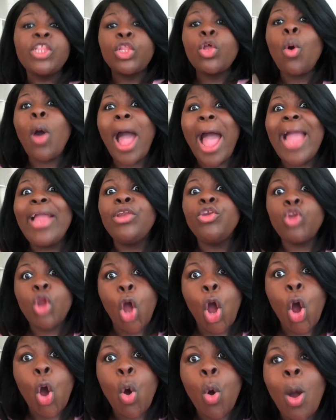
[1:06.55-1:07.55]
So I
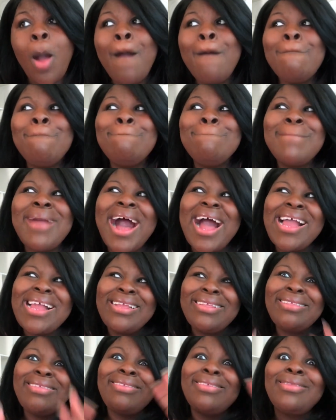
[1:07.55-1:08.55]
know
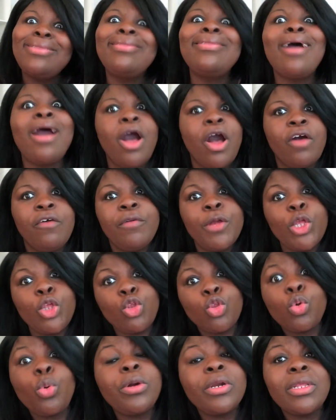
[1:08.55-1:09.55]
my stuff,
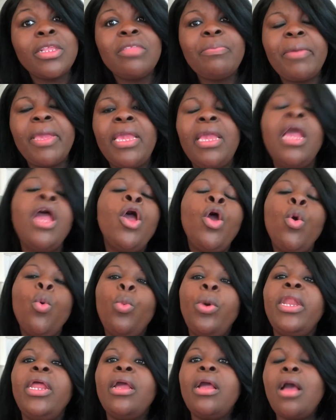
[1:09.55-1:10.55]
so to speak,
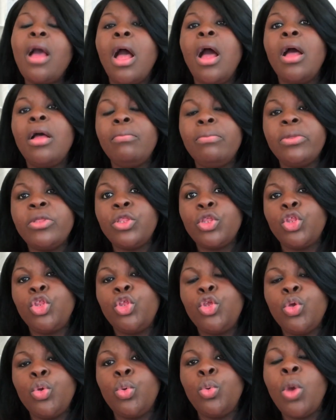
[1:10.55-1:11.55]
when it comes
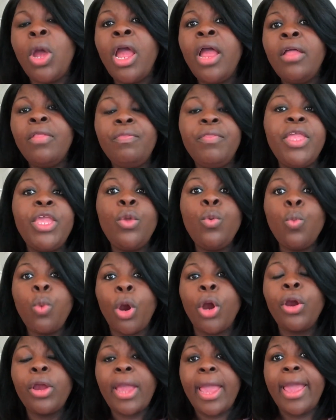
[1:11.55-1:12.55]
to the
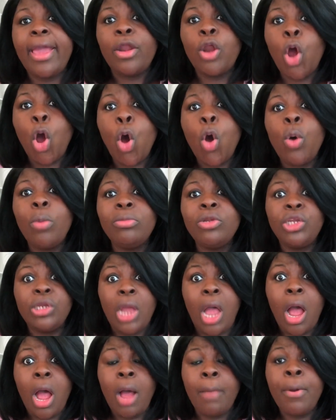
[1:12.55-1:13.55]
work at home
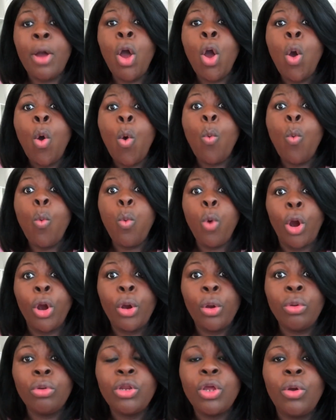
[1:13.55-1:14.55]
job
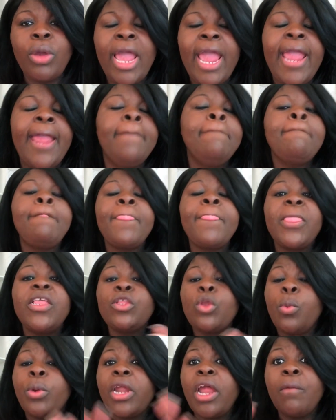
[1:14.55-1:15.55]
world, okay?
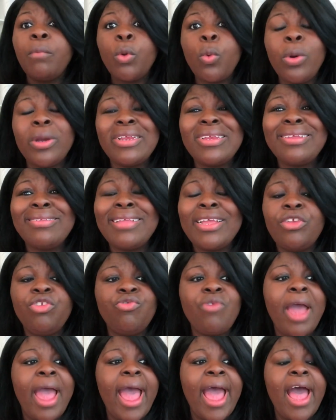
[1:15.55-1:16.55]
So whatever question that
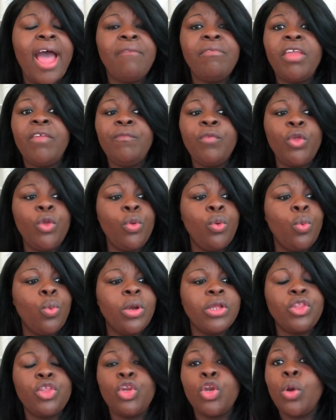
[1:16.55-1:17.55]
you have, if you
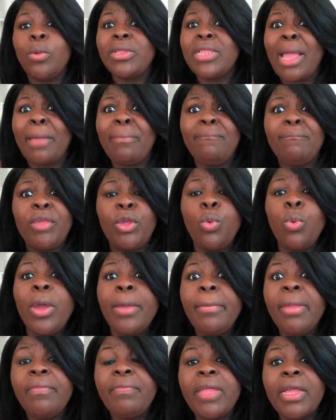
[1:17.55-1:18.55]
want to know what type of
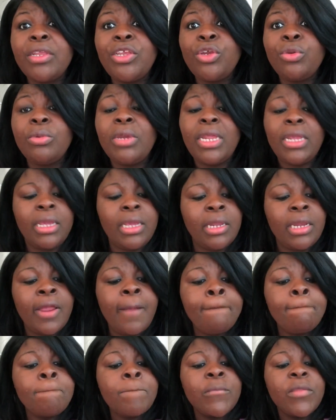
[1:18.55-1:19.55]
equipment that you
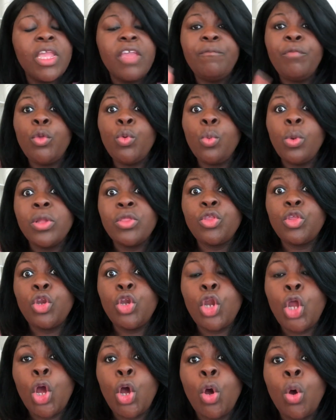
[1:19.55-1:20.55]
need, if you want to
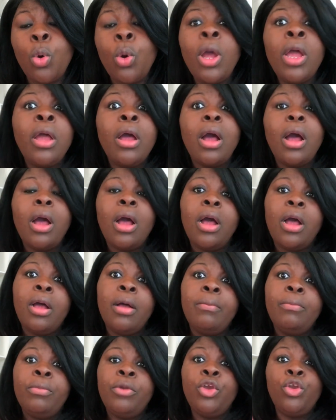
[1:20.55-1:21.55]
know,
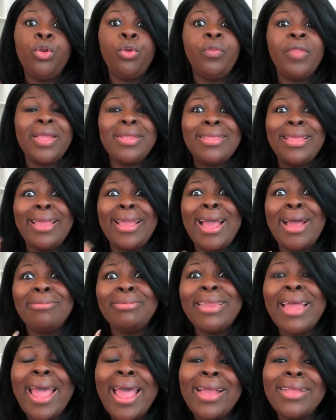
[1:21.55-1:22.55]
um, do they take
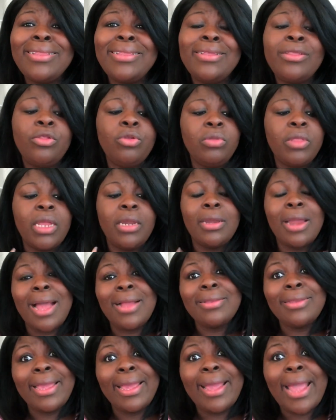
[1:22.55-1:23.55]
out taxes? Do they
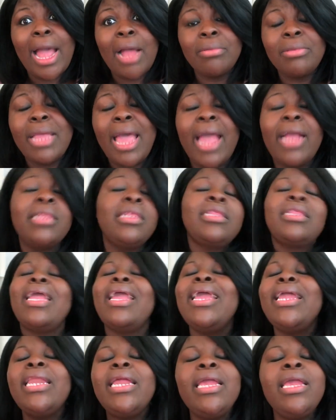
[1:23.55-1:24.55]
not take out taxes?
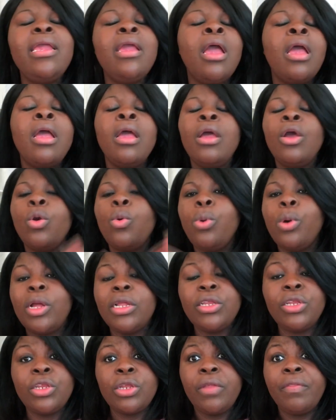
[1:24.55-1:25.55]
Any
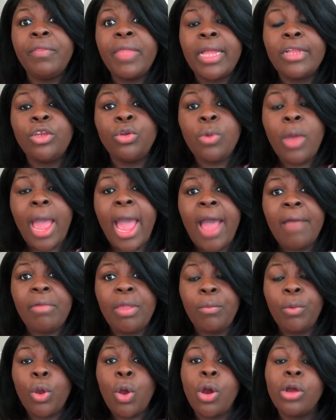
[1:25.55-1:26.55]
question that you
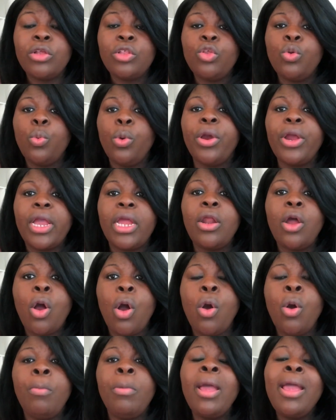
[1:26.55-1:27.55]
have in regards to work at
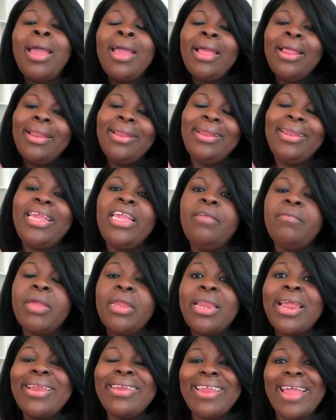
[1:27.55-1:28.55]
home, leave
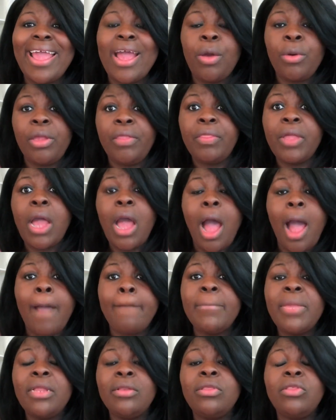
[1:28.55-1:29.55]
it down in the
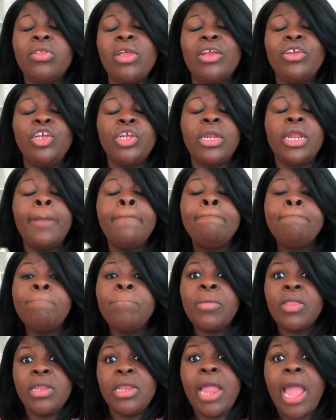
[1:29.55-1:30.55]
comment section
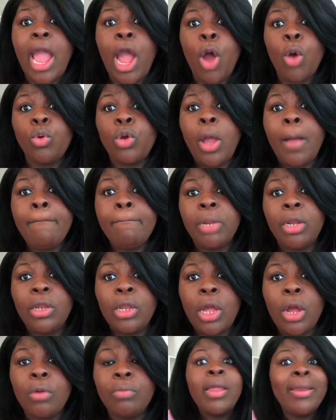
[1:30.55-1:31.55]
down
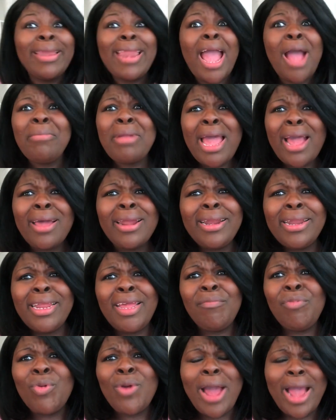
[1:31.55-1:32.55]
below. Now, I'm not going to
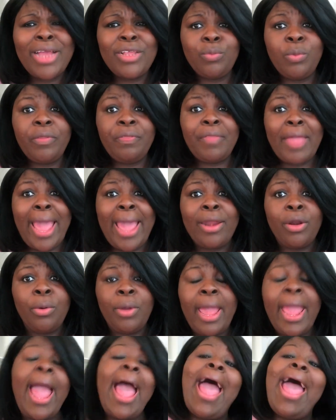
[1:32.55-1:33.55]
leave you guys with that, okay?